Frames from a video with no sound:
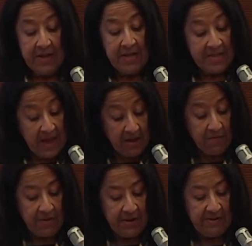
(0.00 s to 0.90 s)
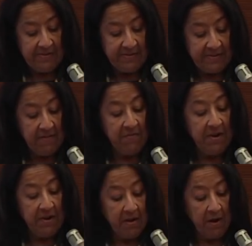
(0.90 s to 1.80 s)
Thankfully,
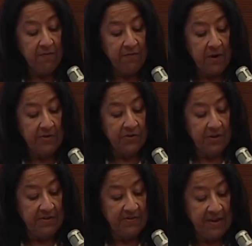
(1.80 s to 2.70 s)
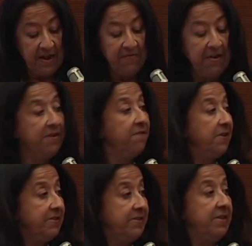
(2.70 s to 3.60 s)
several Gulf countries have
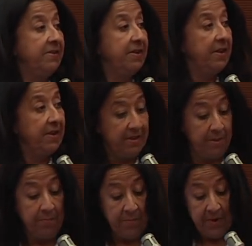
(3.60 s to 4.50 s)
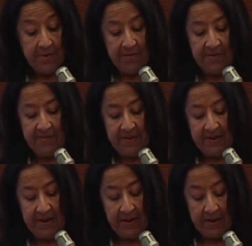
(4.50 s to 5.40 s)
invested in them
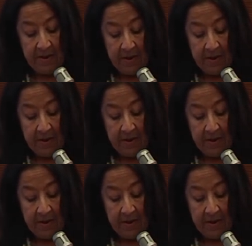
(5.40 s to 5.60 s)
recently,